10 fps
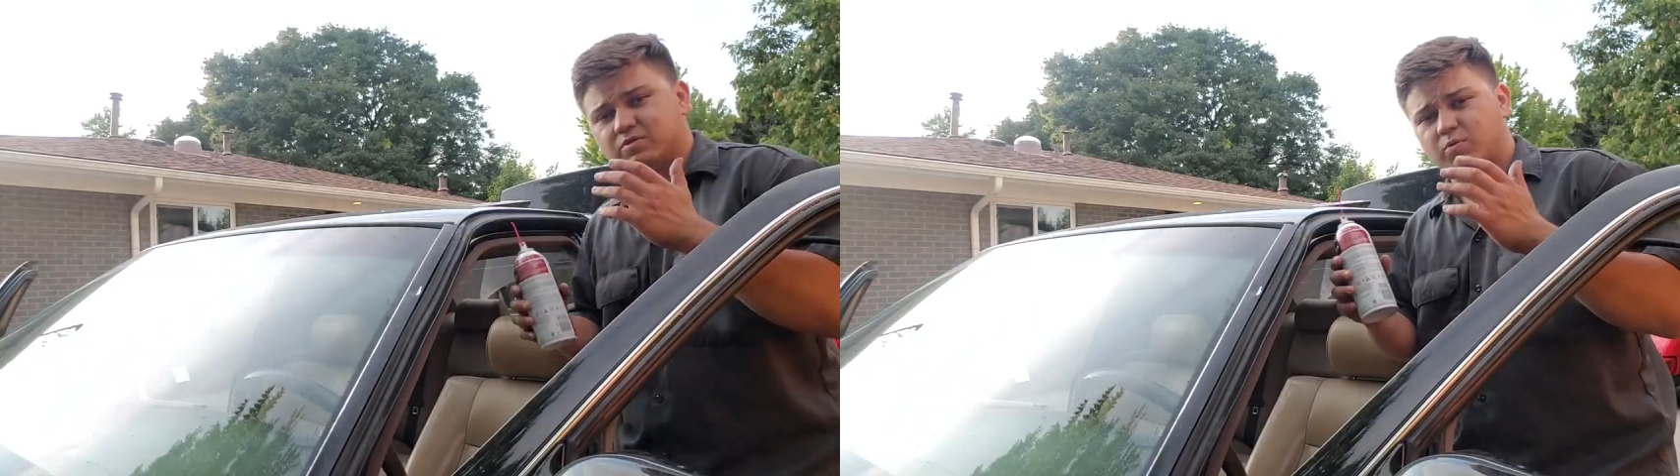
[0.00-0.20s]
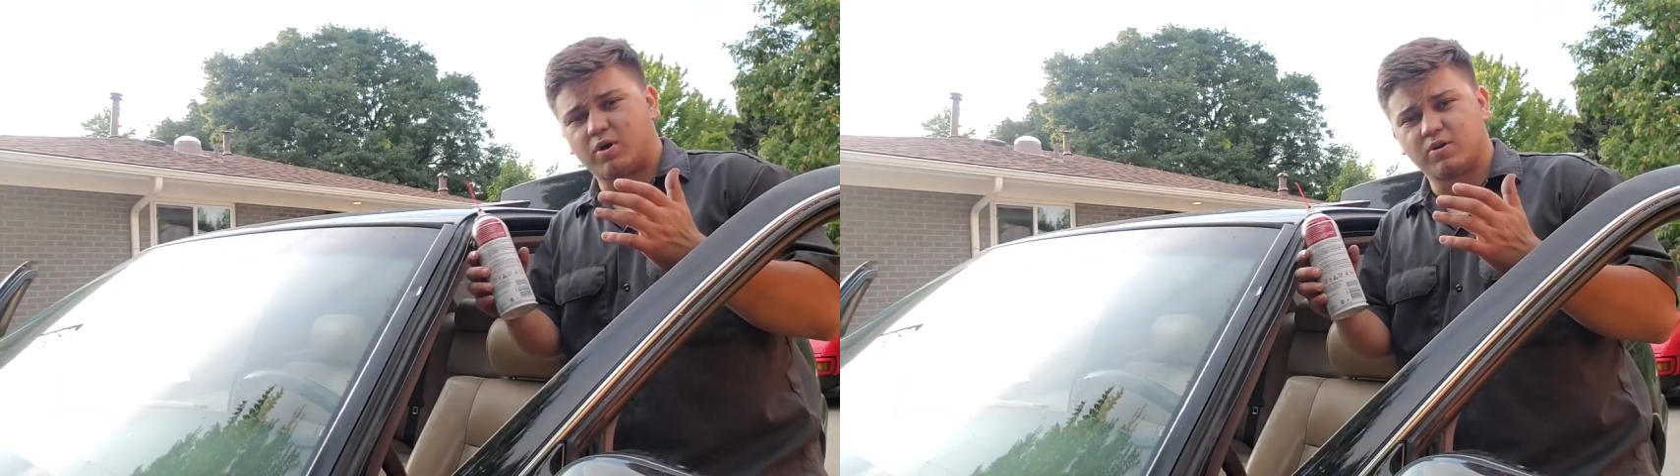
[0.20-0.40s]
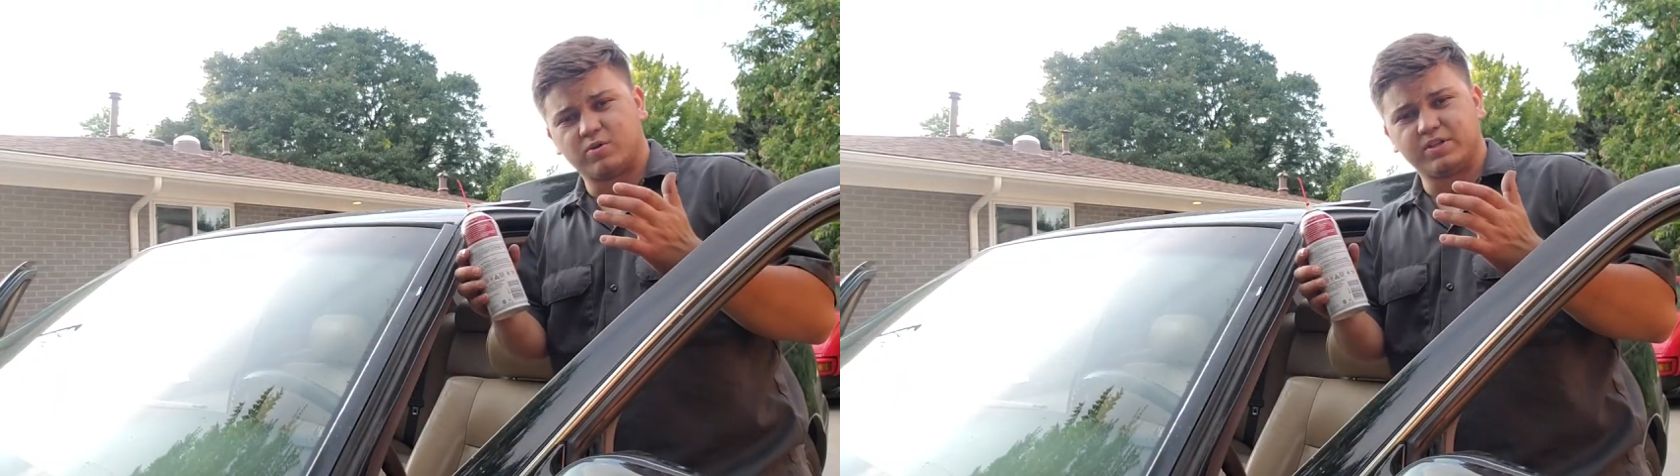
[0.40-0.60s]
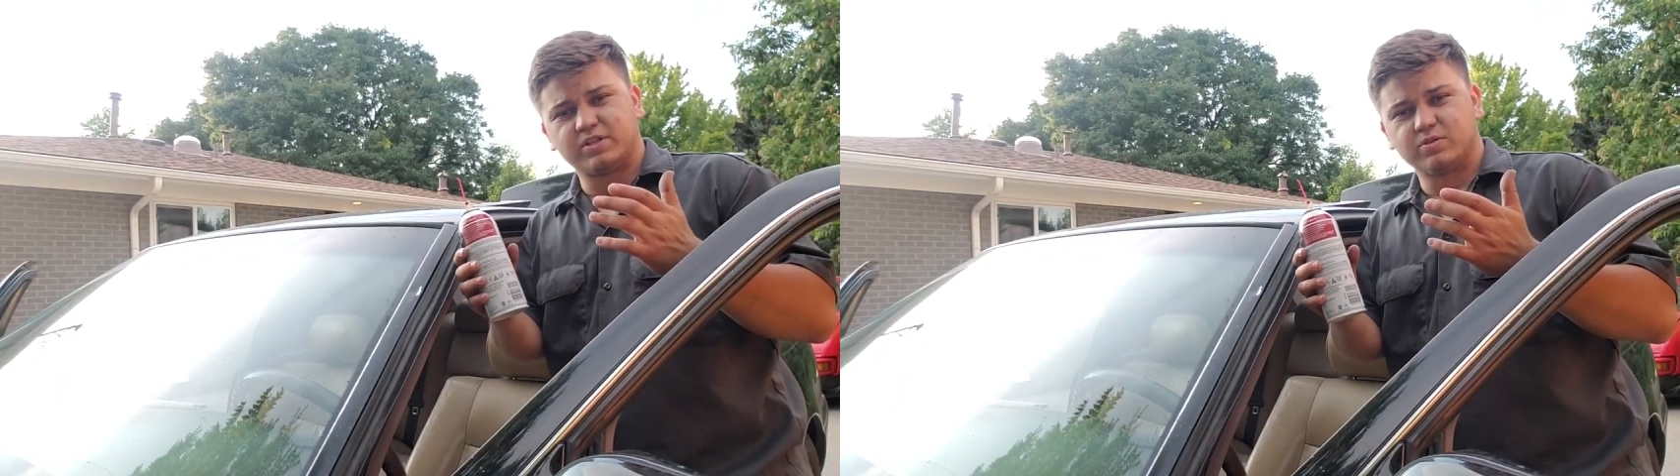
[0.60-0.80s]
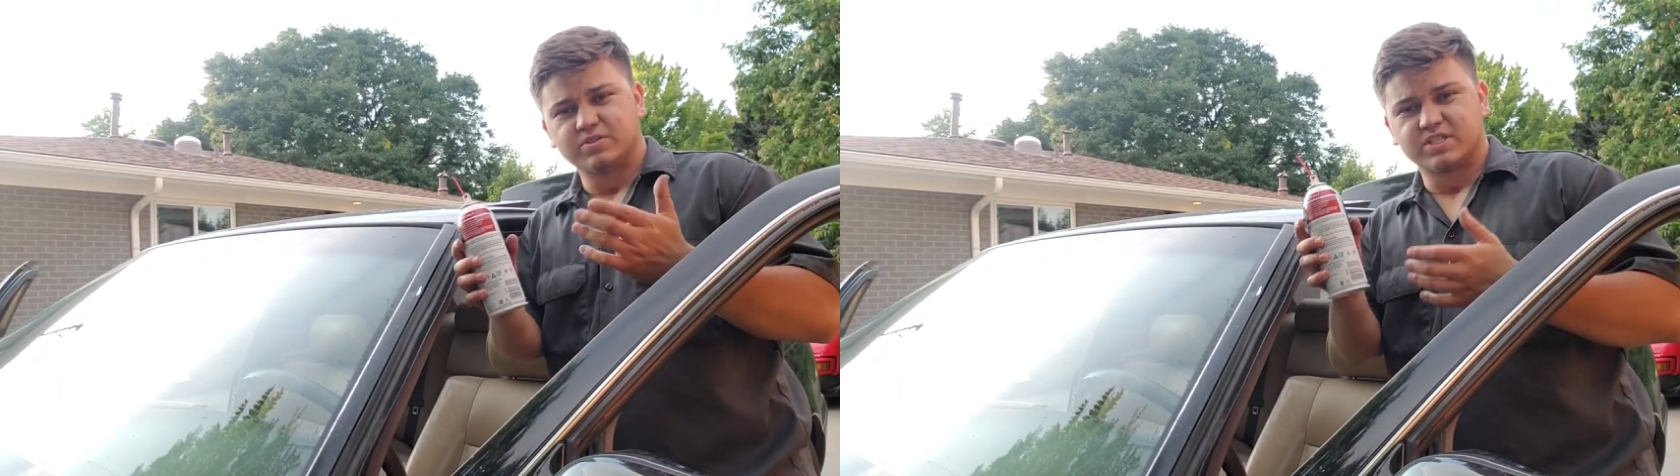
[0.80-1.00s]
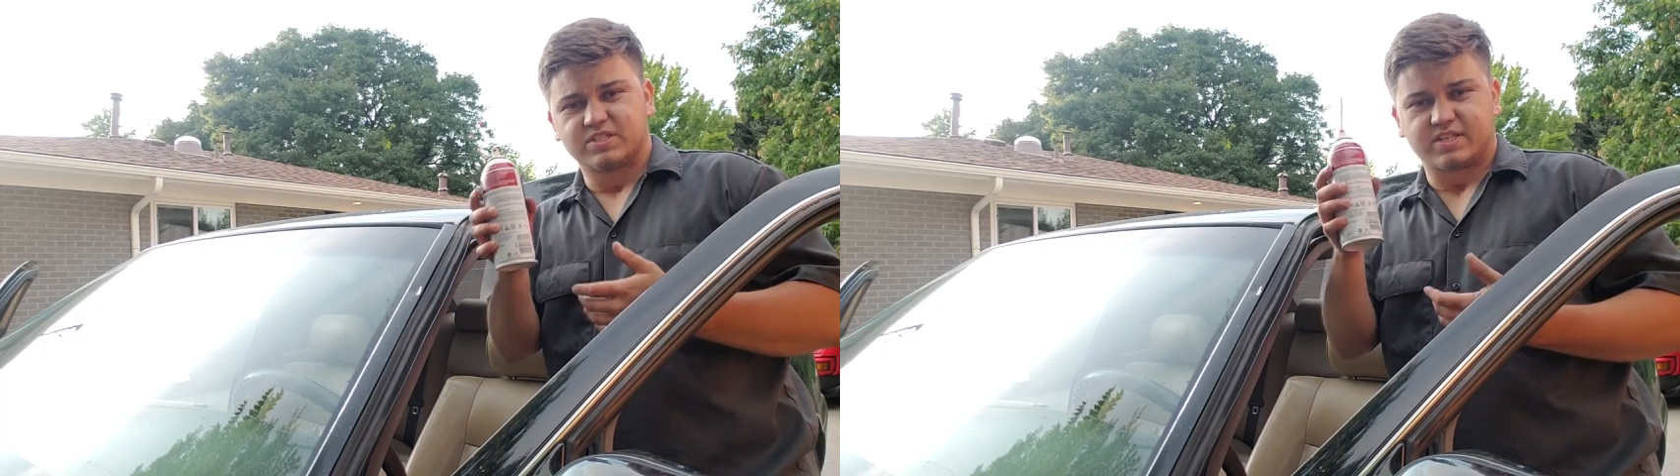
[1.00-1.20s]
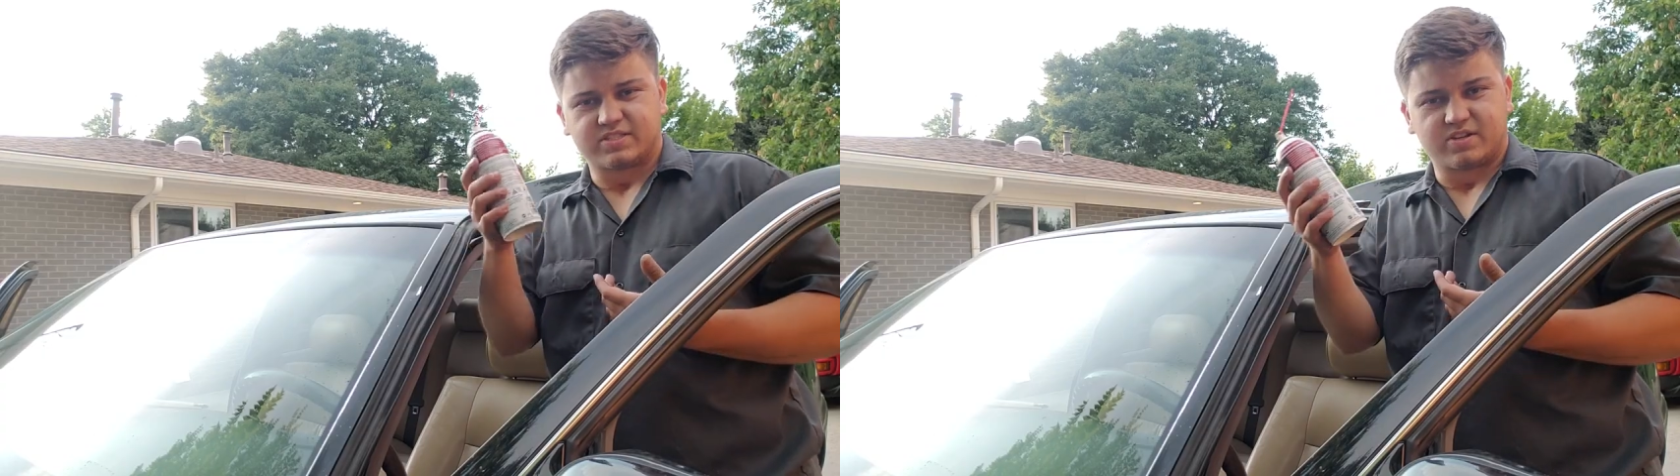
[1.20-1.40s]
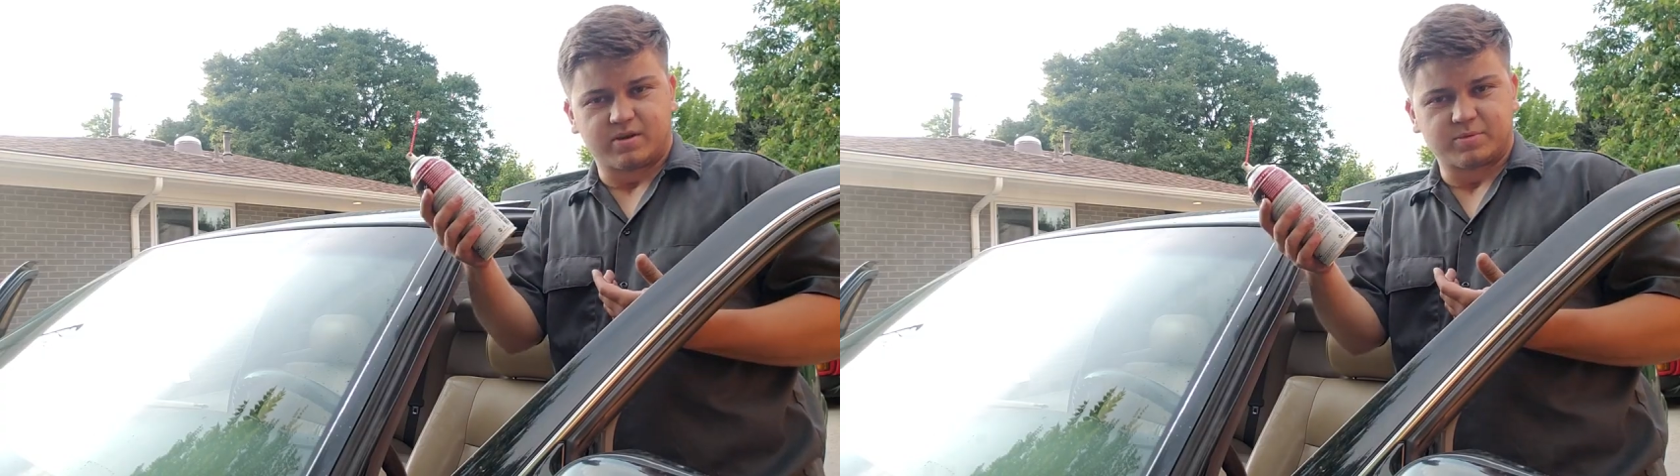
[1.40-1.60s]
you are going to use this as
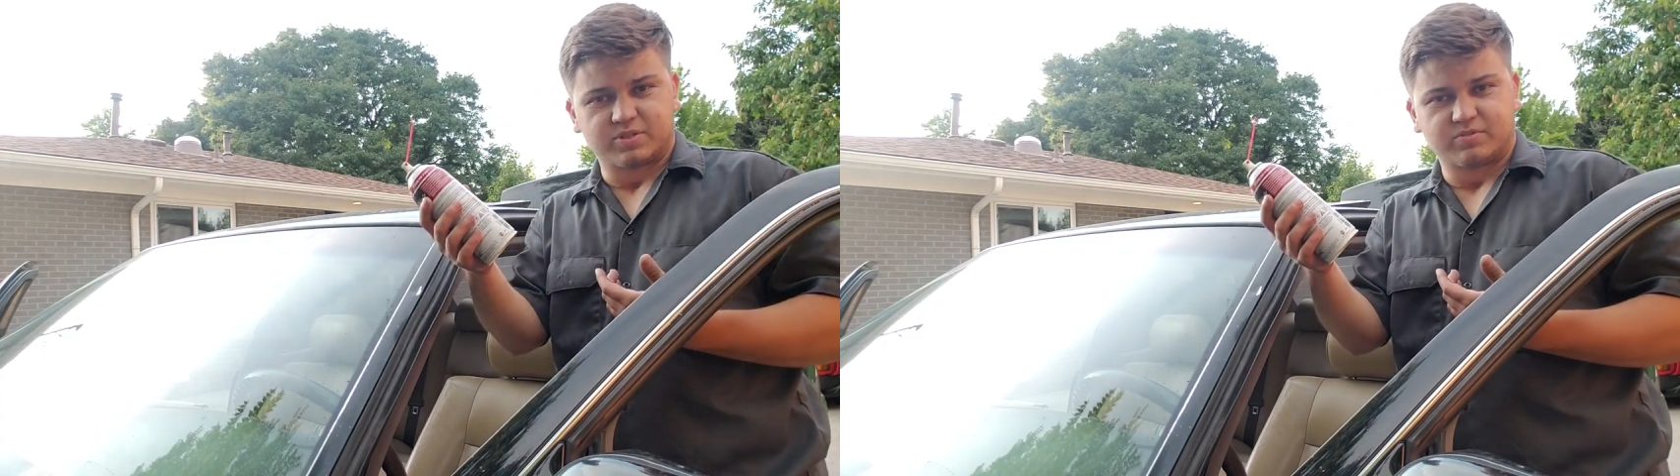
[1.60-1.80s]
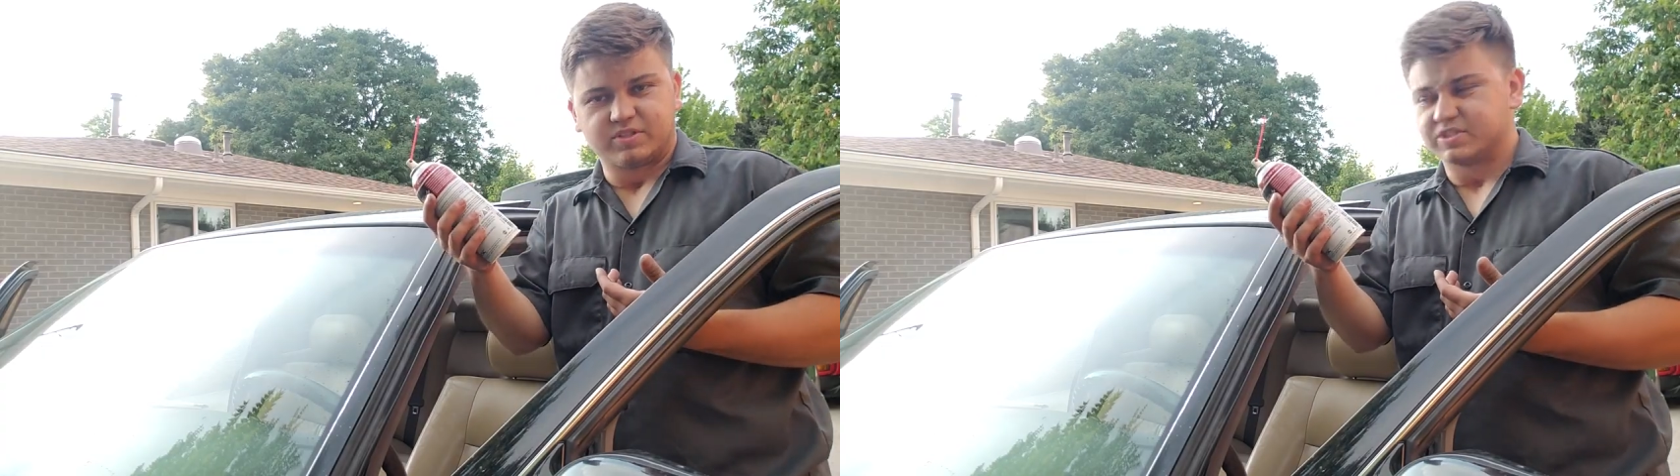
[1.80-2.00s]
an opportunity